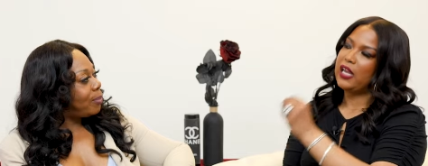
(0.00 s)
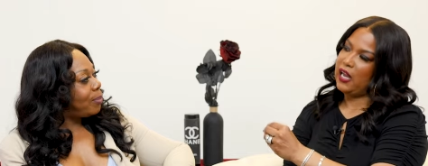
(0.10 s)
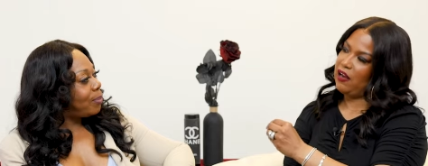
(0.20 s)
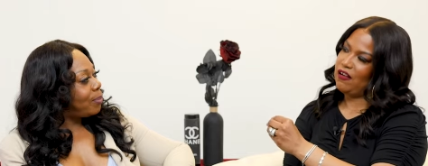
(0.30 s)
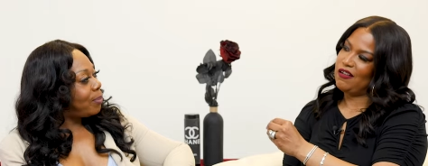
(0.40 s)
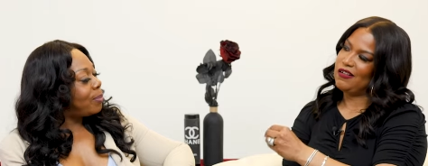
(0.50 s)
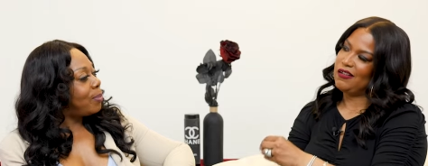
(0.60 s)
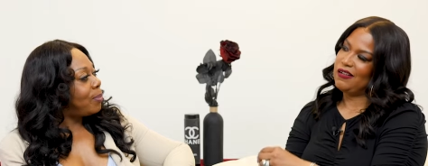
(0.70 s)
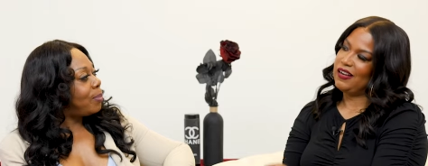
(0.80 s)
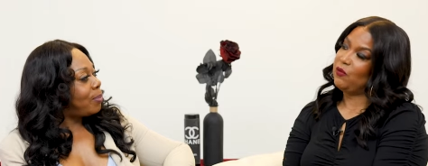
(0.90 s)
Speaker 1: care,
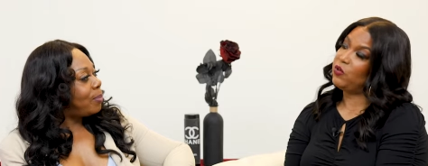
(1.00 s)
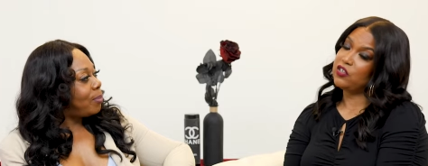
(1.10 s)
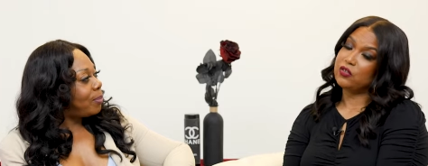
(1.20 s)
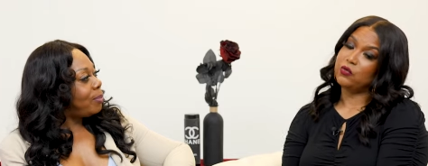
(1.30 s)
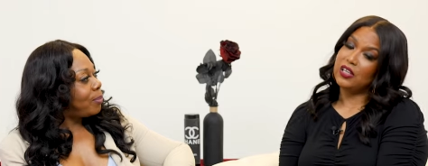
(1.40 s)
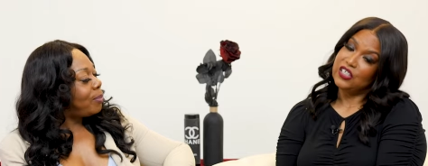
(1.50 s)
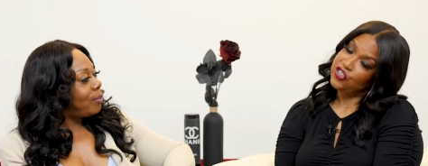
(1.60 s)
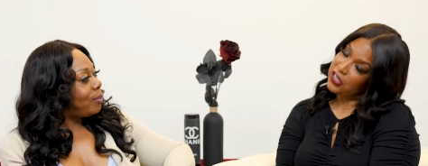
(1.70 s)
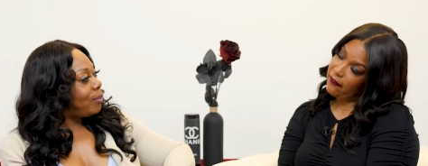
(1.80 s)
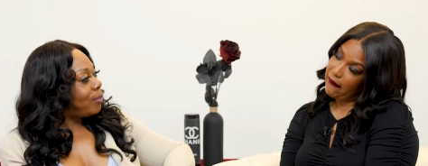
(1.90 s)
mm-hmm. and we're just
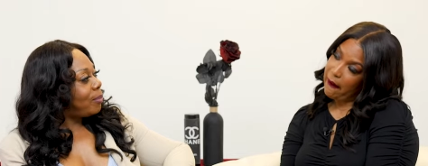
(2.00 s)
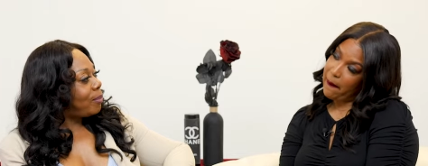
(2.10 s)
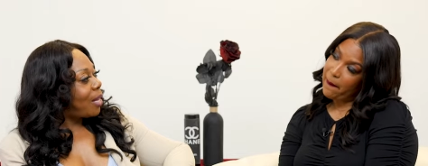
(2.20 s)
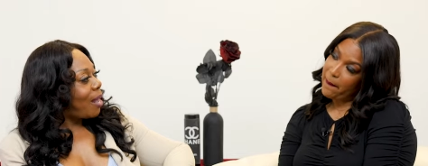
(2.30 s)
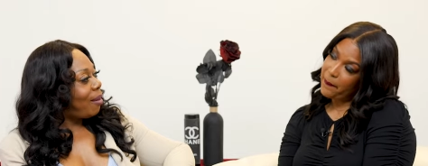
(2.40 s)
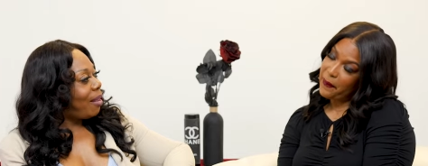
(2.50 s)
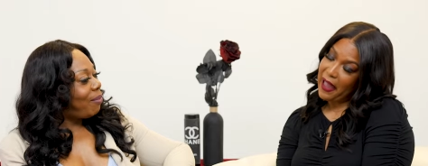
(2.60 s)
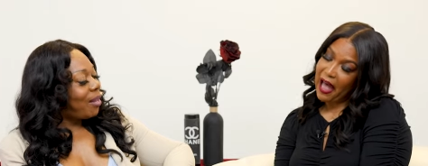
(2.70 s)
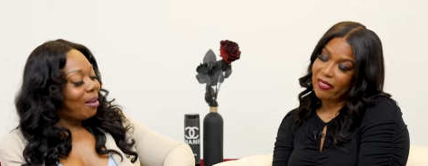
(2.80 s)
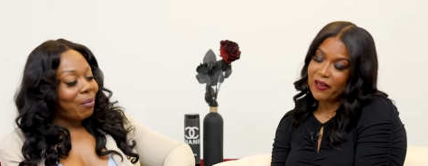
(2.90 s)
relishing in that. I
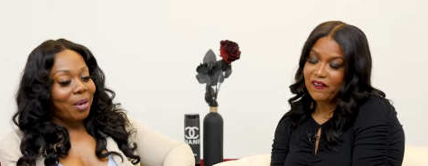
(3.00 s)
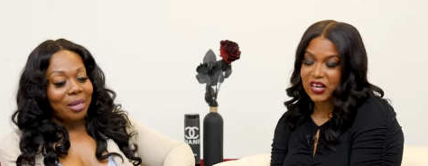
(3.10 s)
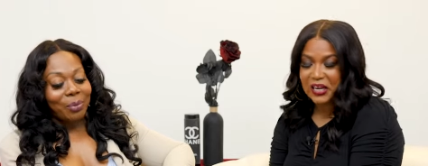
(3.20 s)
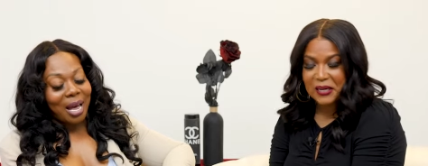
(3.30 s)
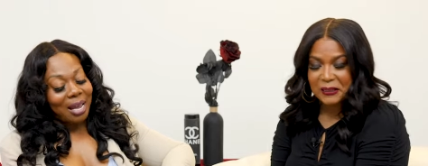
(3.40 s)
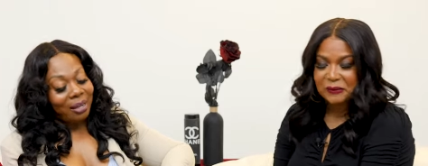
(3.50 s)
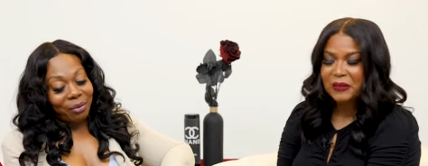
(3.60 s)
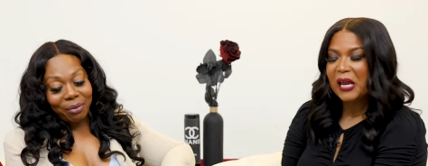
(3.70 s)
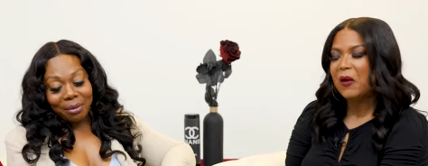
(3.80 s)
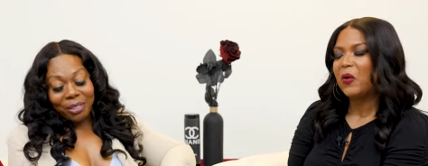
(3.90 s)
love that. I love Rel- it. Well, I
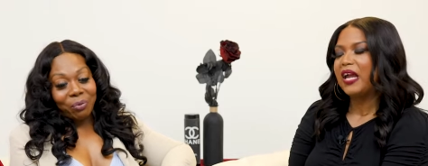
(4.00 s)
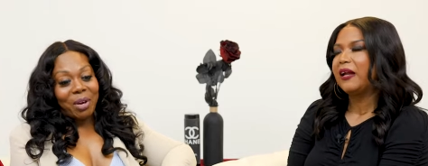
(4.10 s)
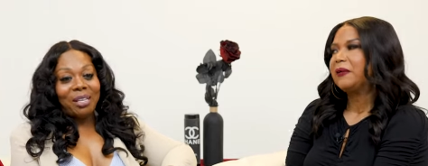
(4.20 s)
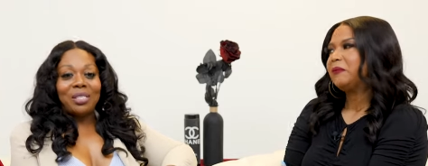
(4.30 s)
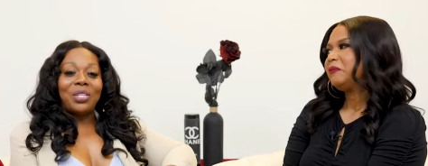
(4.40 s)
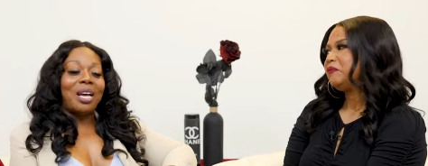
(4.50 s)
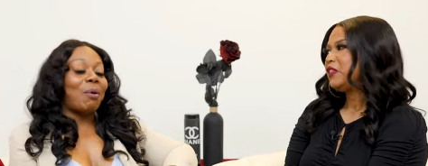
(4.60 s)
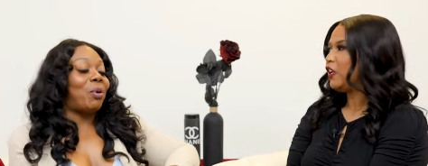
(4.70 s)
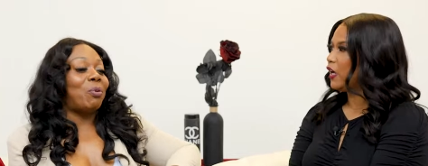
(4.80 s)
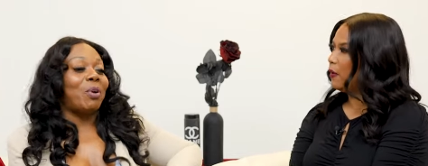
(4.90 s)
look I forward to
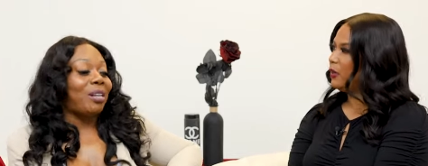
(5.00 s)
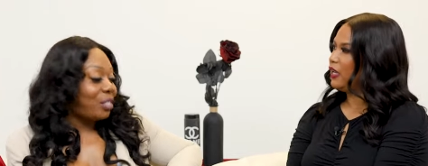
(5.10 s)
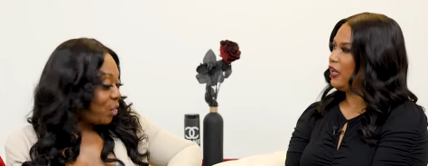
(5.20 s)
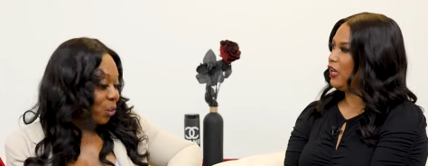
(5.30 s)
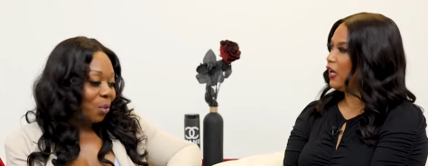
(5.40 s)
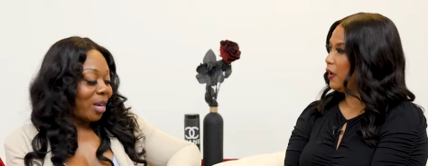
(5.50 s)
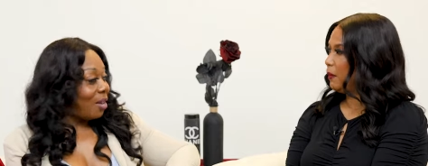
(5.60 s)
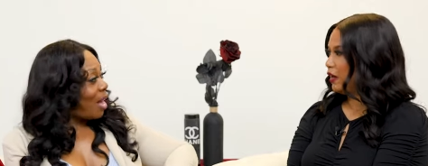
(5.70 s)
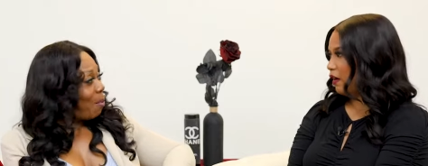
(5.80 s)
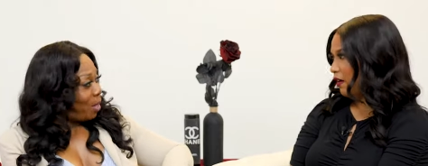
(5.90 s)
relishing. I want to relish as you
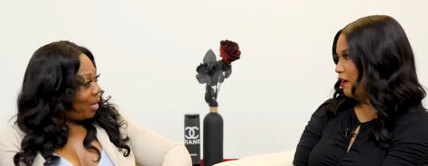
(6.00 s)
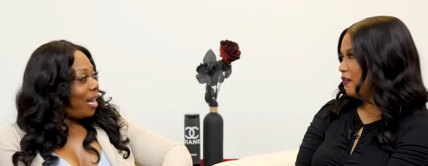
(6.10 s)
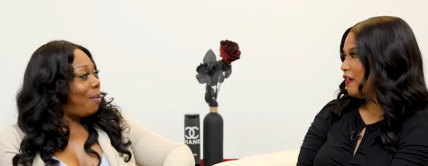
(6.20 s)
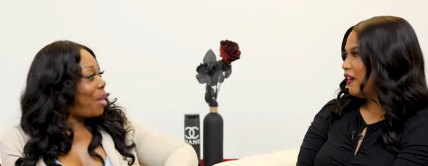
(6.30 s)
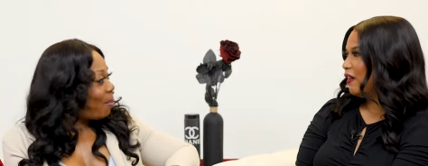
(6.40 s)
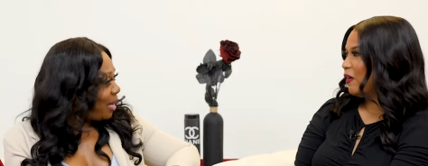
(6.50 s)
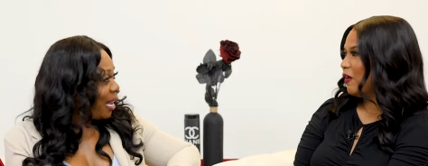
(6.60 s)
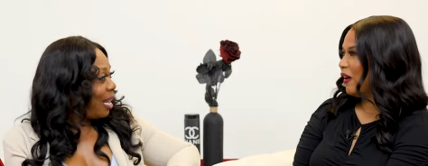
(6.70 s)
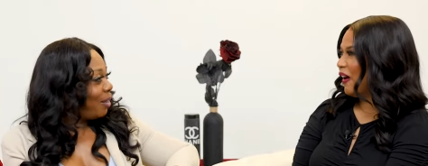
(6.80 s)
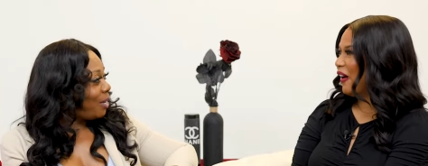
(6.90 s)
well. Coming, I
Speaker 2: want to yeah, I'm coming
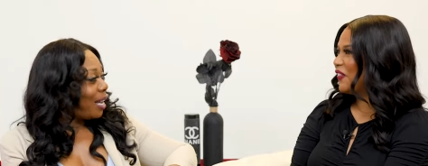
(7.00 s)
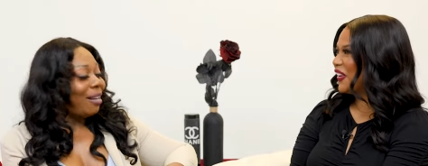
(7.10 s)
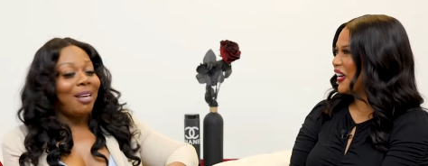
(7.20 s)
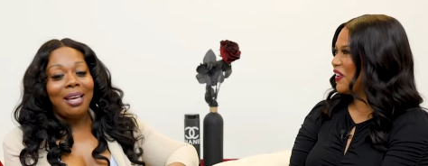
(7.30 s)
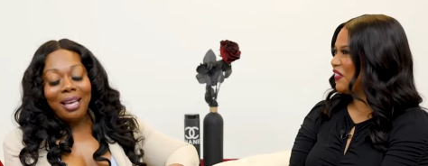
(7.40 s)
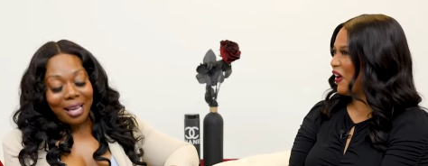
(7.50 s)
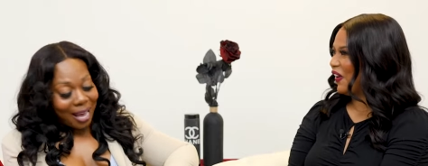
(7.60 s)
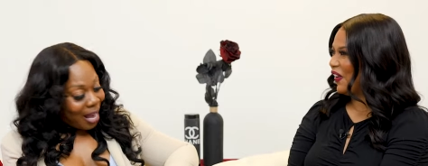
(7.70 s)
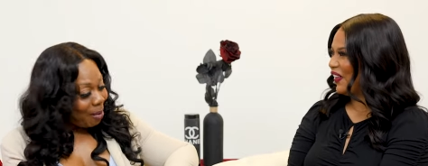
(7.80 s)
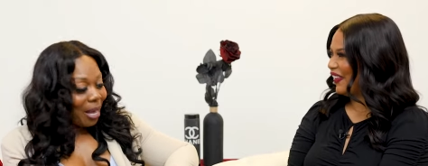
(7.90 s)
down. Oh, now, come
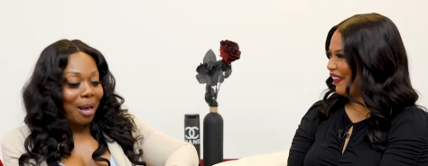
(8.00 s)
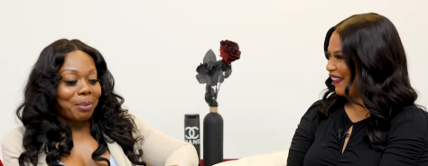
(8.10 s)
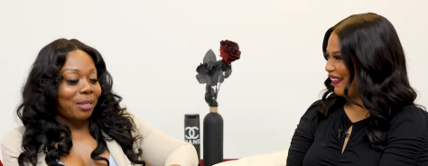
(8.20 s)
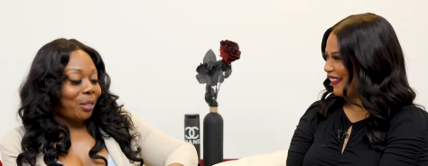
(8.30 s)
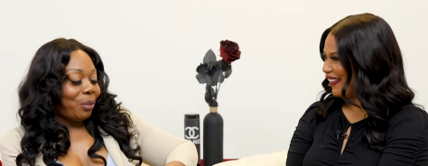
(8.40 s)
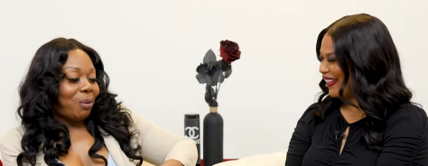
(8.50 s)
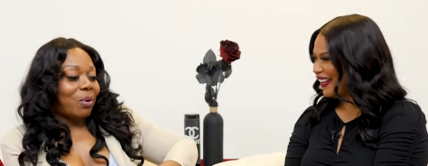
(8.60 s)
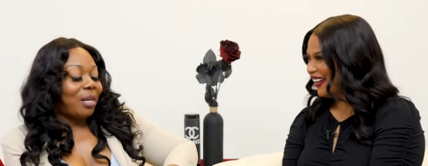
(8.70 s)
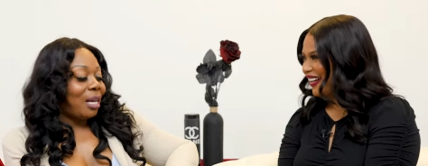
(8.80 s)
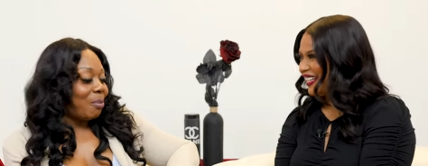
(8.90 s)
on! I absolutely
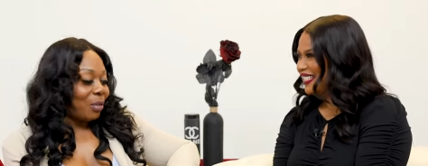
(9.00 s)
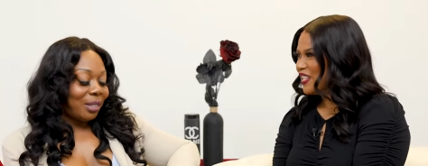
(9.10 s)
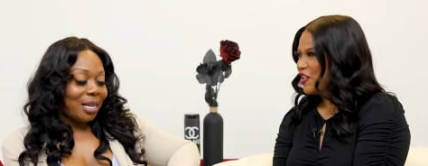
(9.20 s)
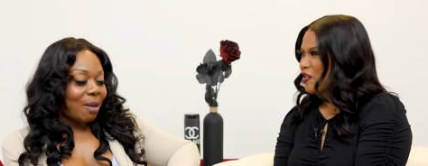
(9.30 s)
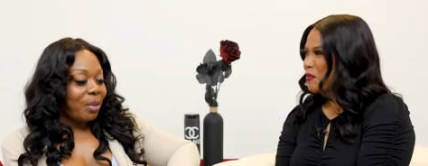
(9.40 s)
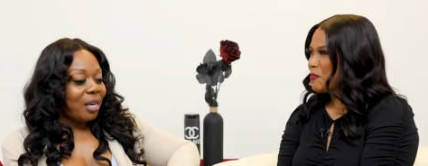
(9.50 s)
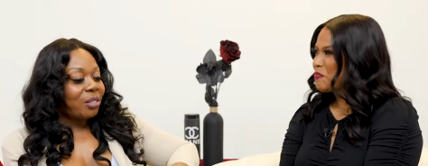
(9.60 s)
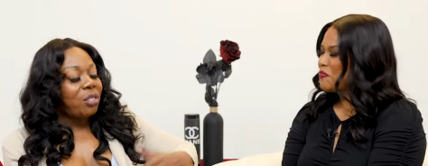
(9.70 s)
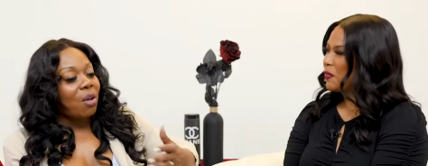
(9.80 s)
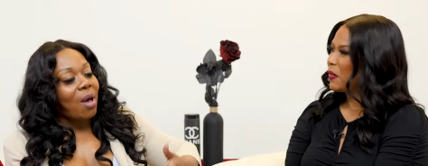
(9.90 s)
want to come on down
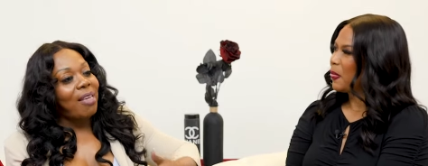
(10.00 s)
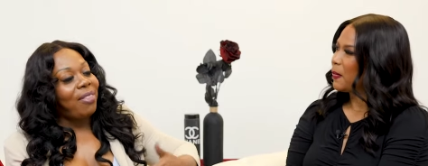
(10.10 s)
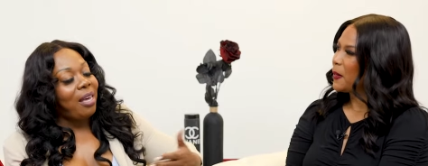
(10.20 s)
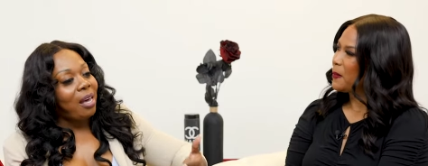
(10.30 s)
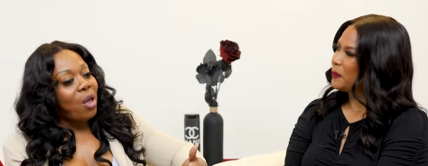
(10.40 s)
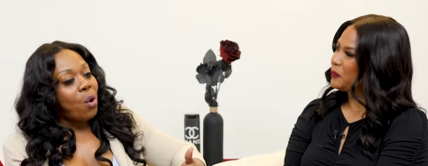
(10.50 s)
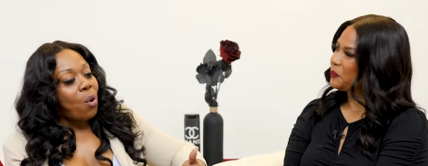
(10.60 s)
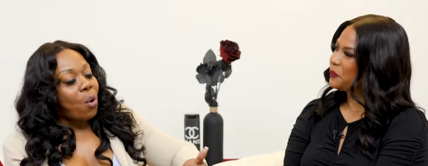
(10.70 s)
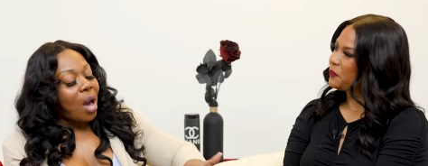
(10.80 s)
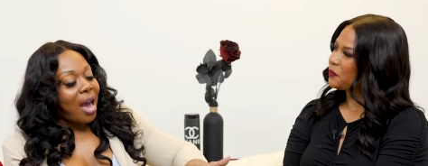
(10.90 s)
because you know I think.
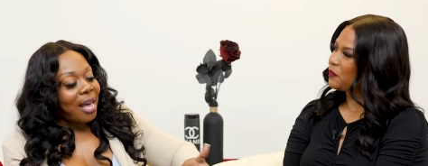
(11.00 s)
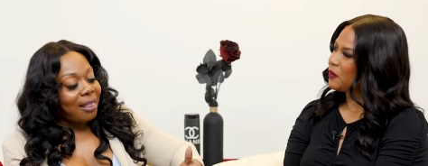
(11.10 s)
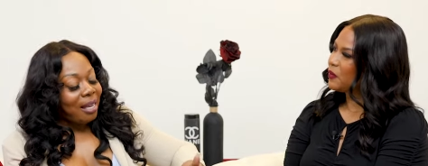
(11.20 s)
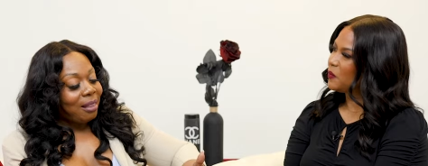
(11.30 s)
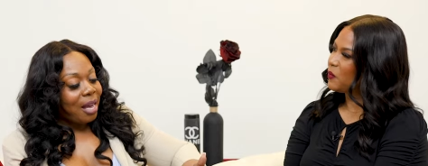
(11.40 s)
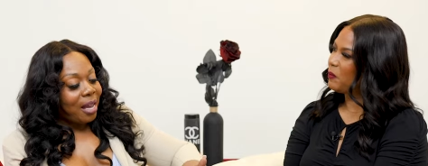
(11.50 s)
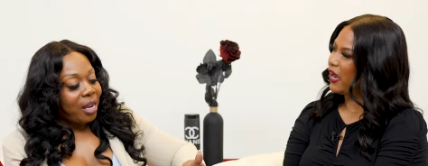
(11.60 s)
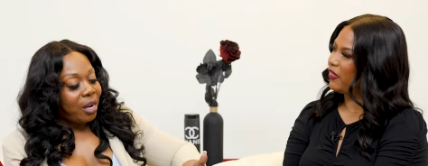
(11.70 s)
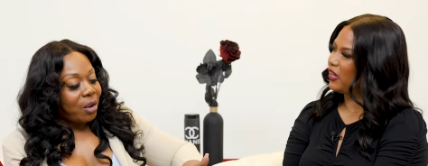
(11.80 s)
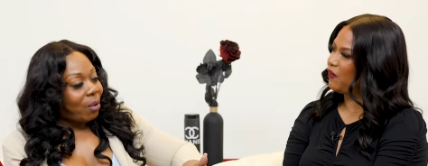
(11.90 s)
I think that you might have you